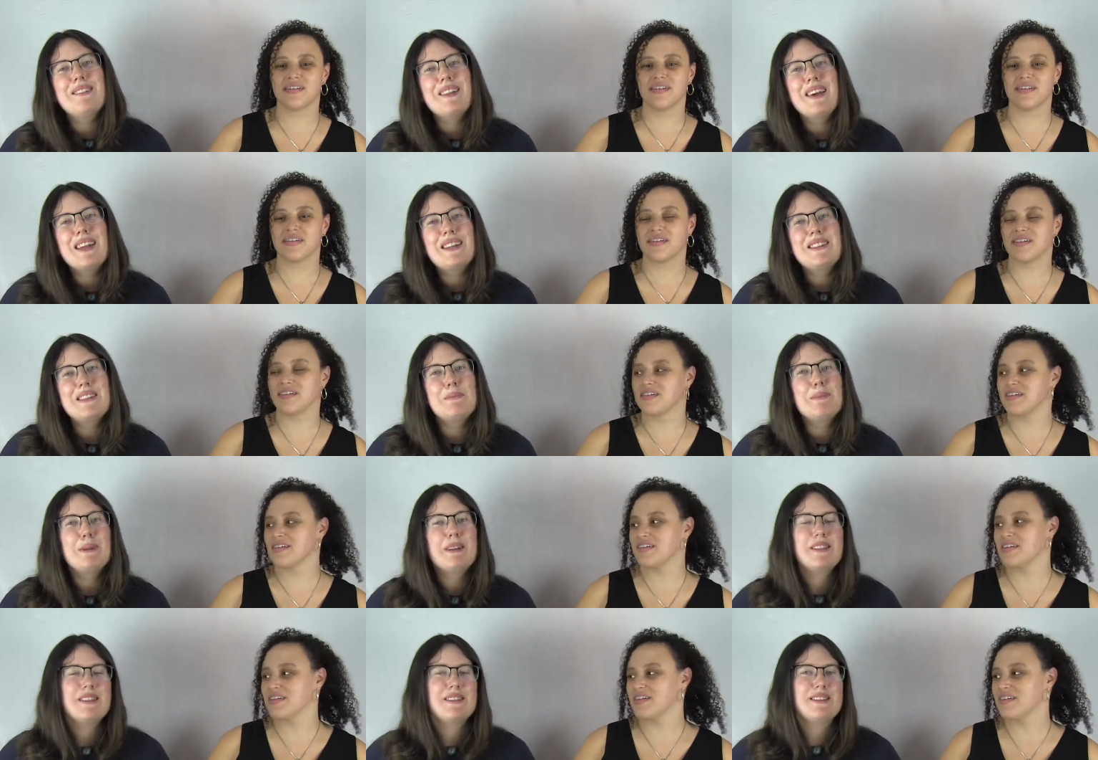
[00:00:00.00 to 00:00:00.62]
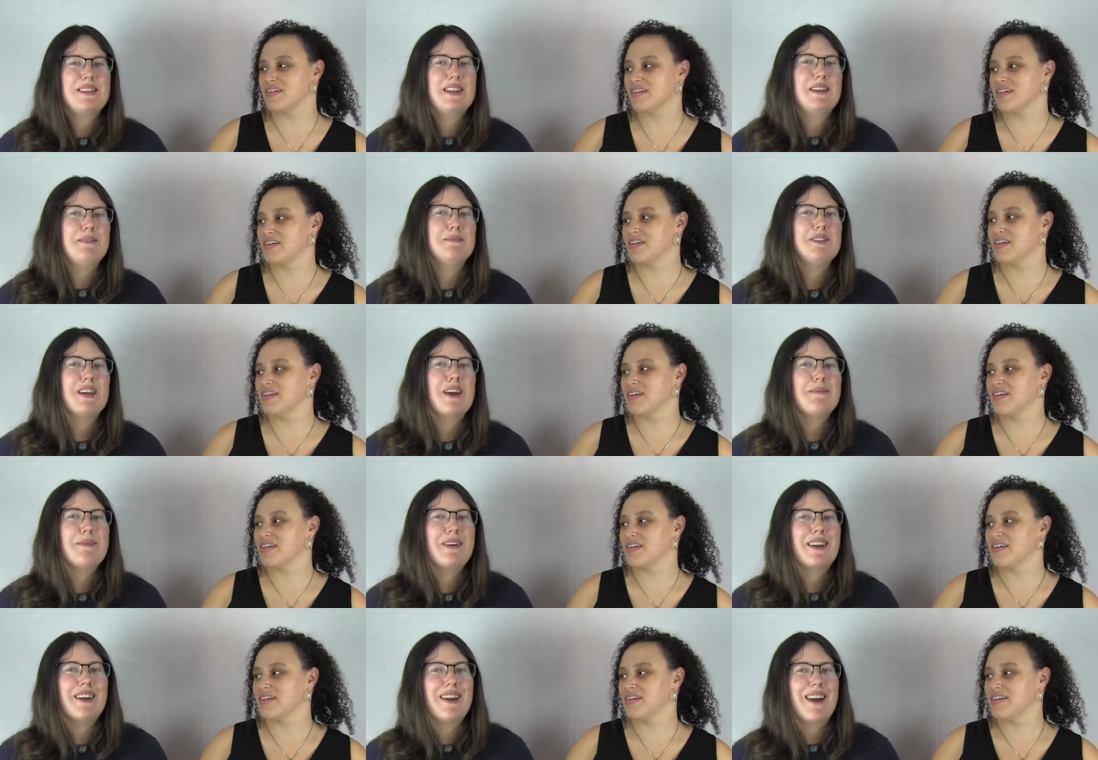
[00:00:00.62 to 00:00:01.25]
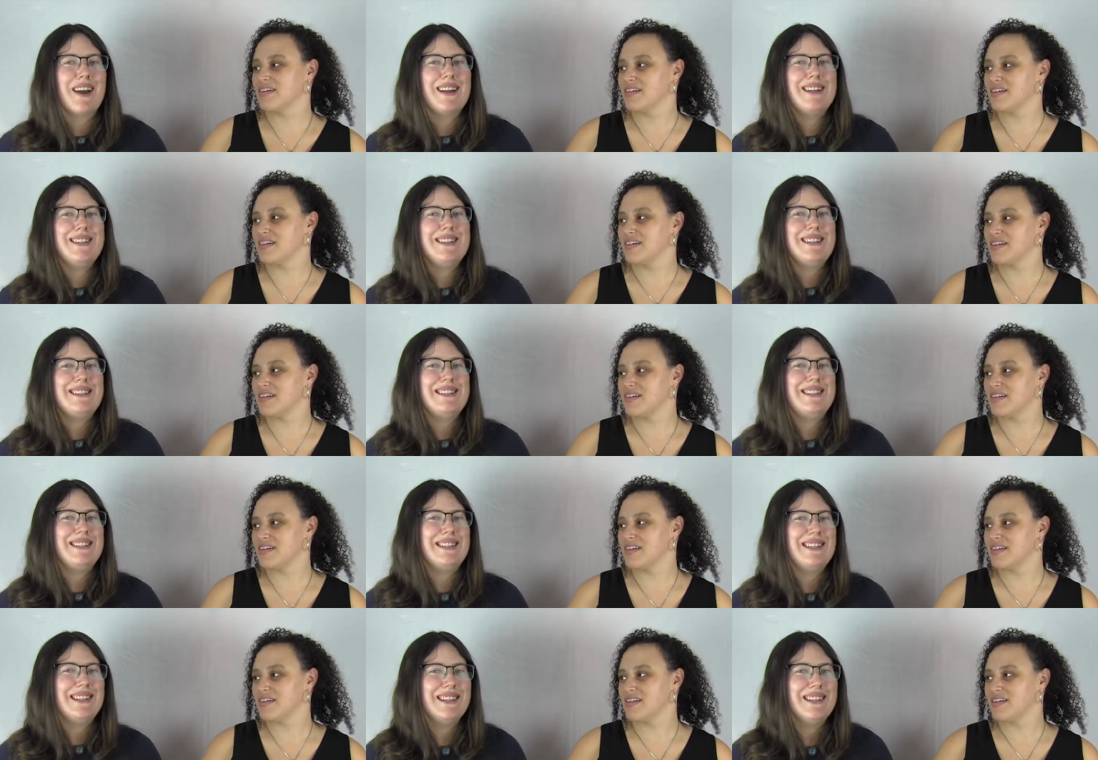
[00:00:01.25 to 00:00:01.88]
Speaker 1: of liked it, but at the same time, I kind of
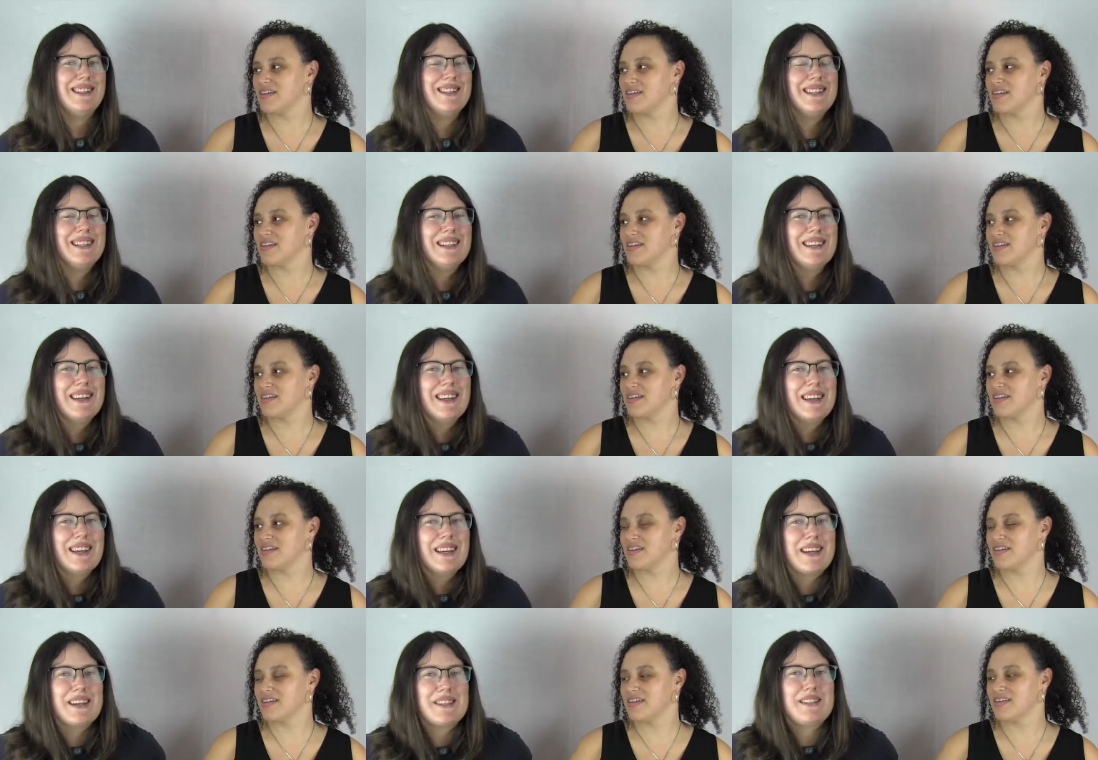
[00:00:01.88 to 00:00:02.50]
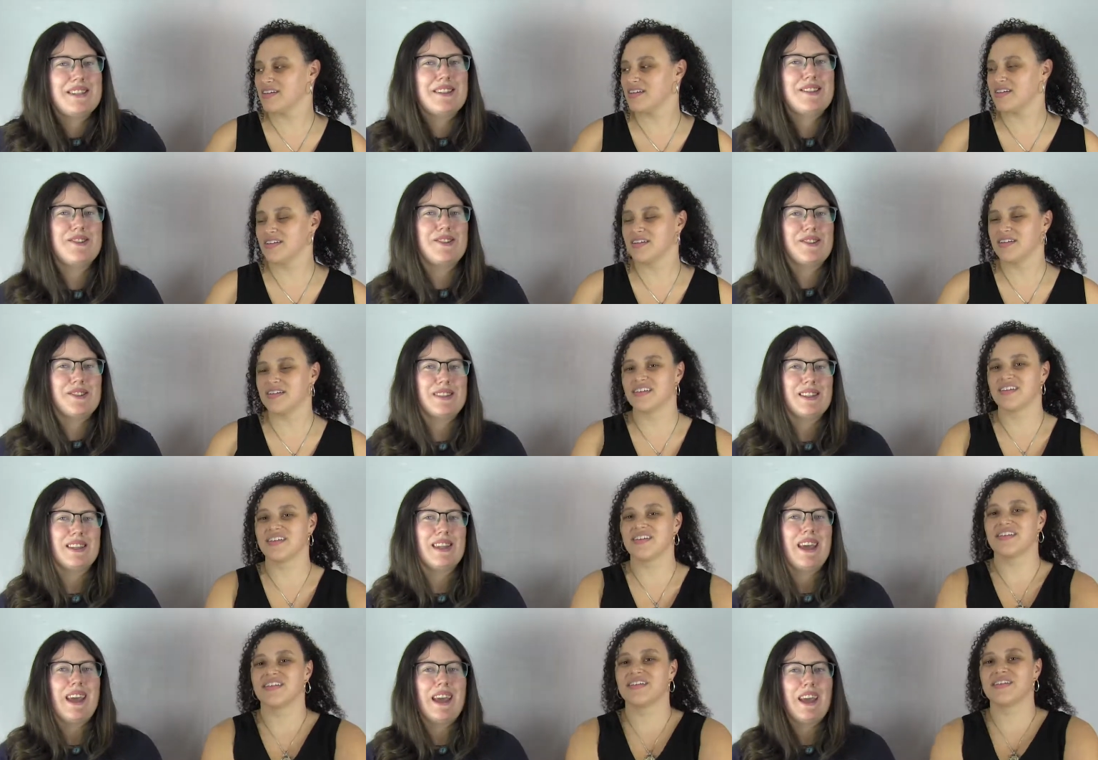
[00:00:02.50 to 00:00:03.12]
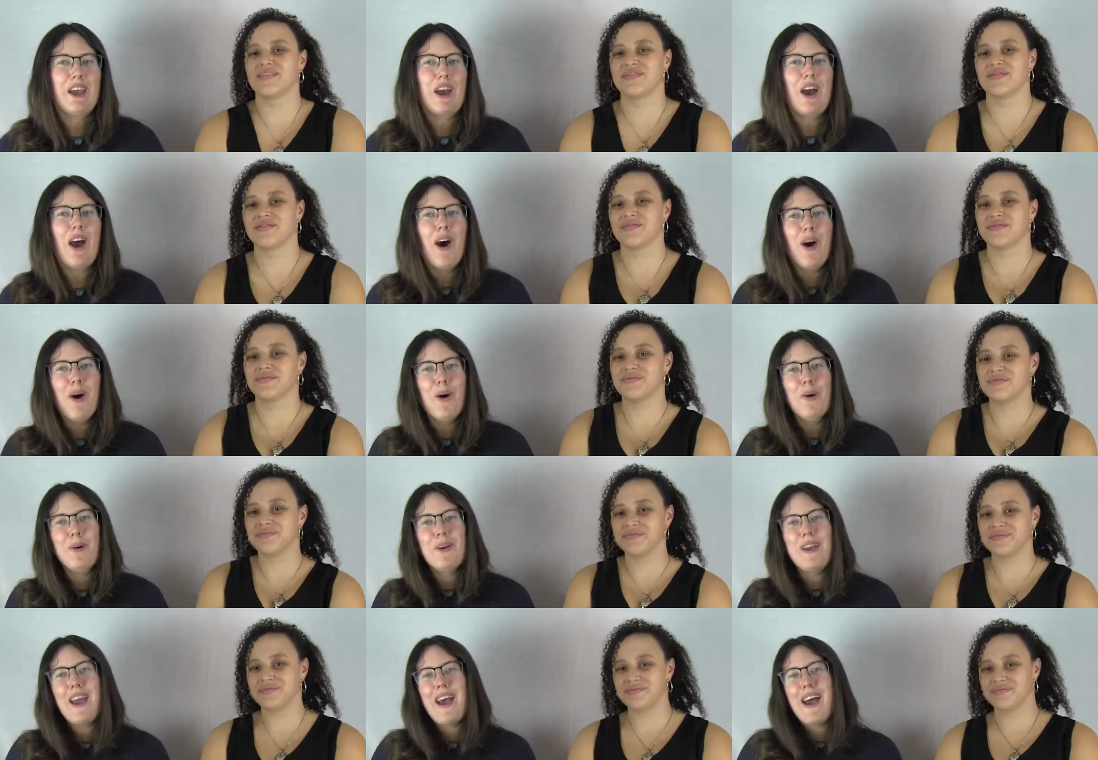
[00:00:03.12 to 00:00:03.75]
didn't because it's just like,
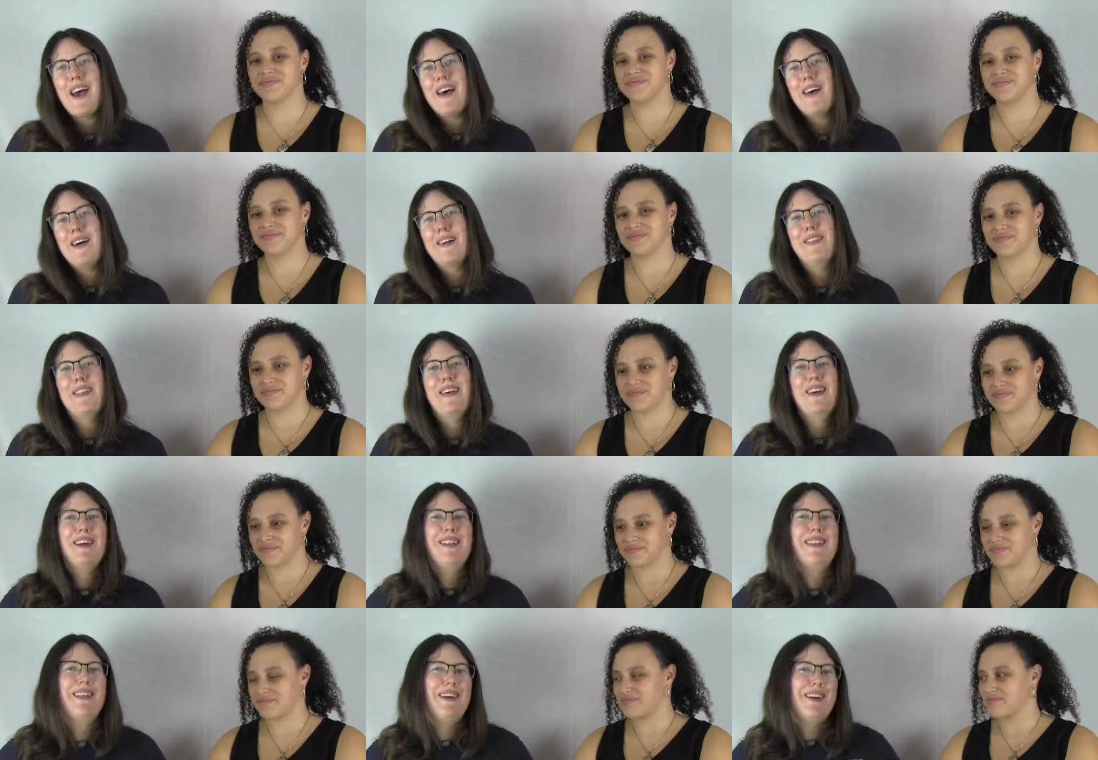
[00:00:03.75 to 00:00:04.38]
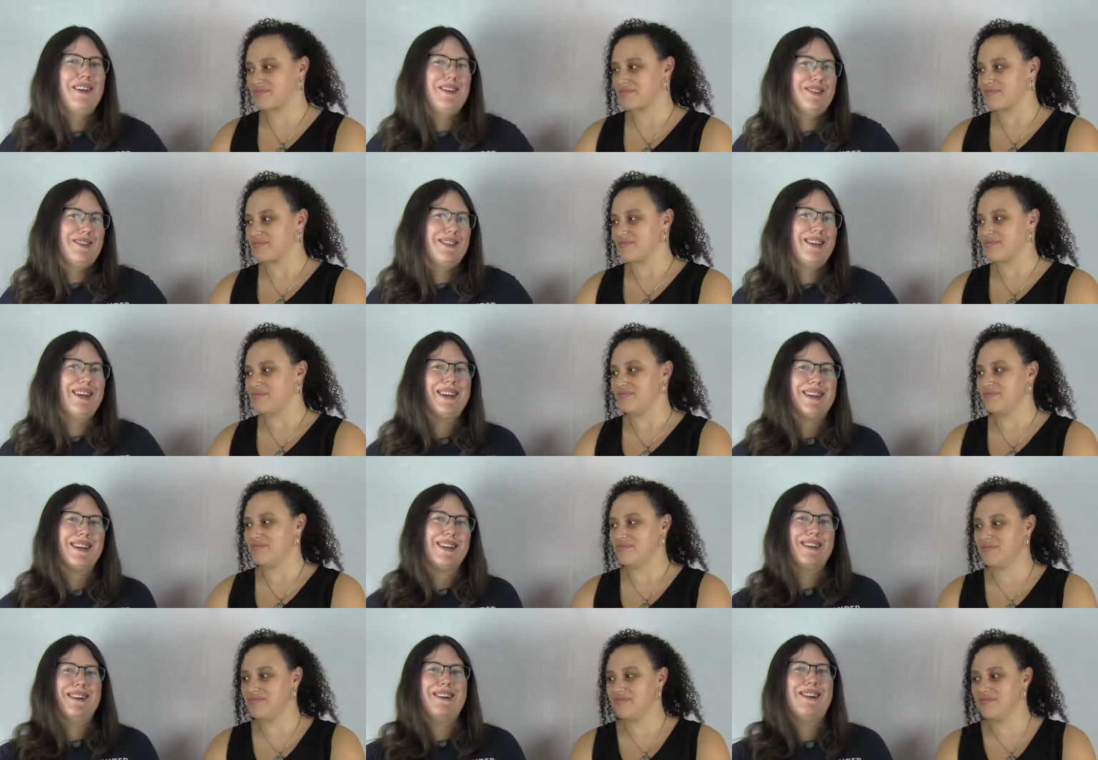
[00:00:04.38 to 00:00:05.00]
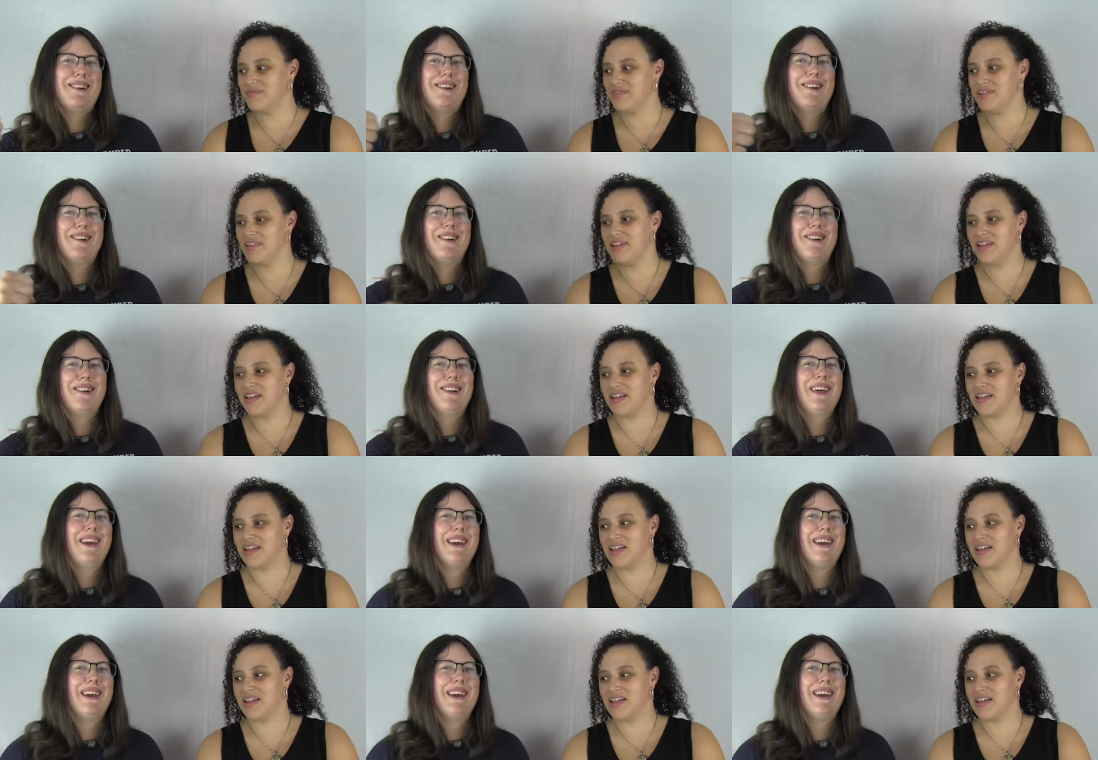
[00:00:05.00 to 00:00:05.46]
oh yeah, the, it'll take a year.